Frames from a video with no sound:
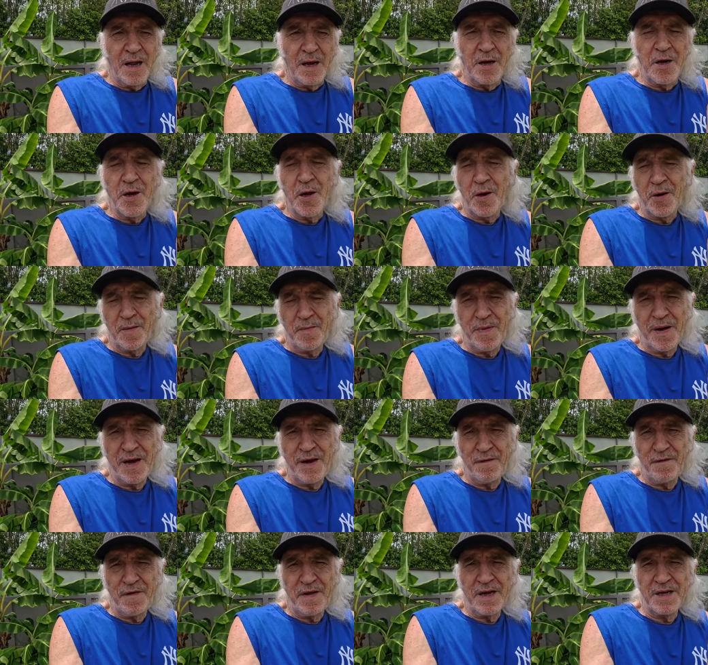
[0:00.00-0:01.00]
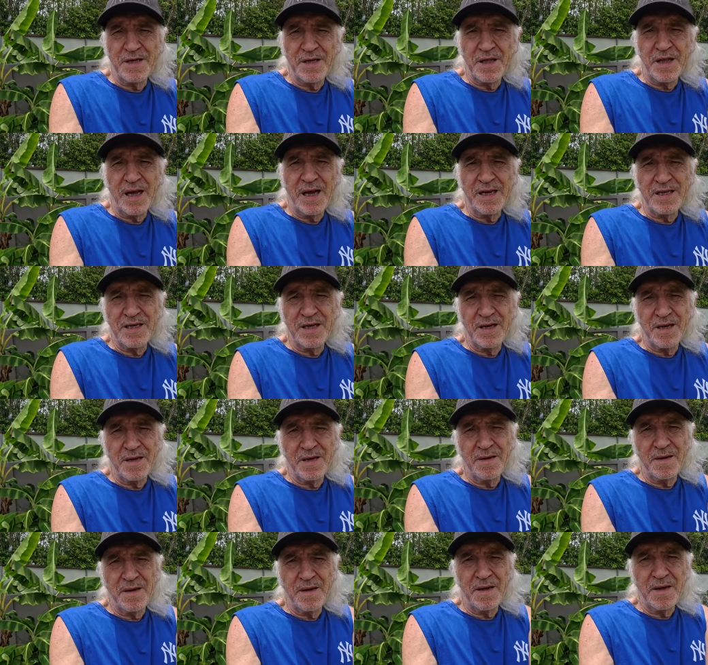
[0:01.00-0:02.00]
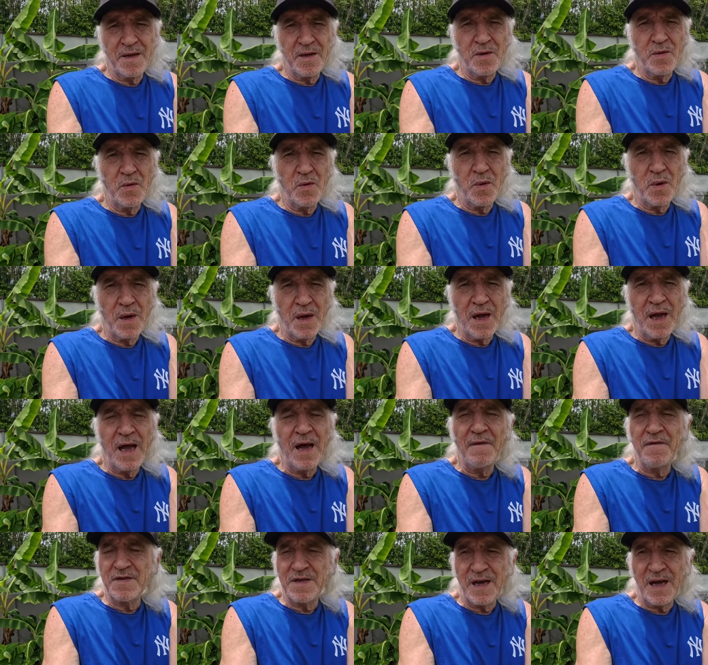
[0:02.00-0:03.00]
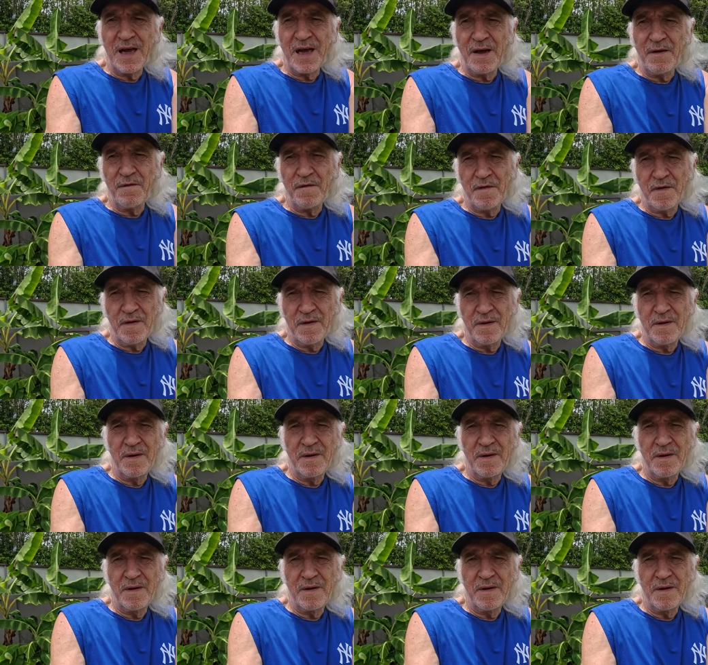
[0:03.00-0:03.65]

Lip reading: non-benefit that you have to have